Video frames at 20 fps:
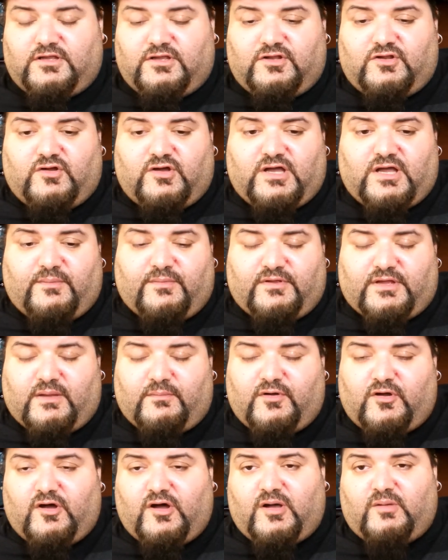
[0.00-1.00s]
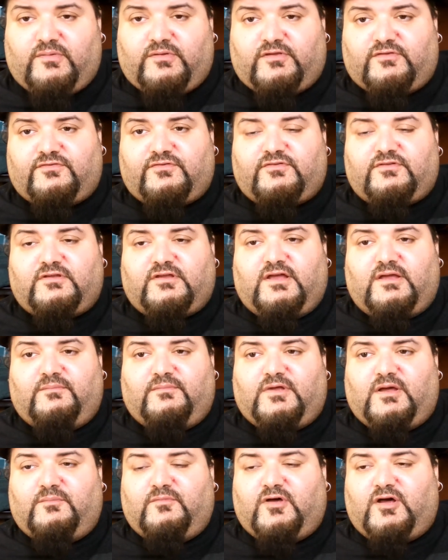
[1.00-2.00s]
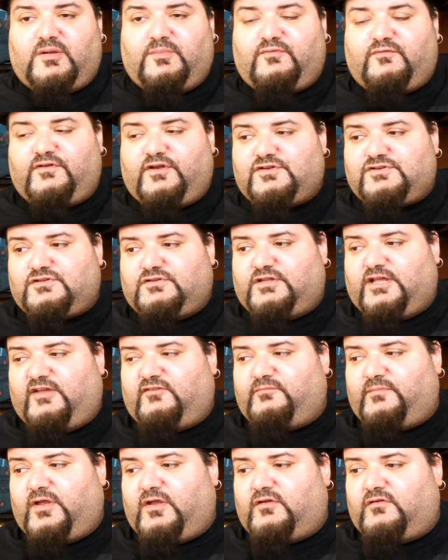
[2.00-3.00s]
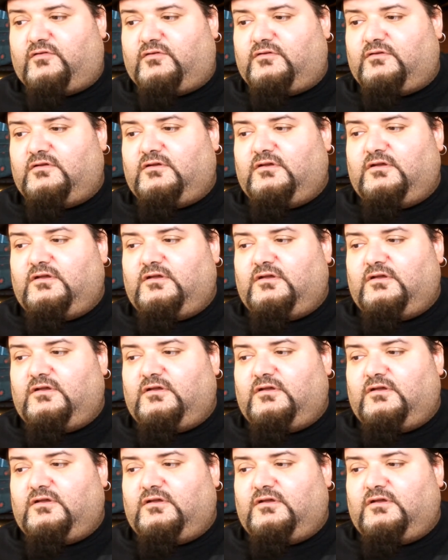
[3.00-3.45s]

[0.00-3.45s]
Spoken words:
You know, I'm a hobbyist. I'm not a professional knife maker.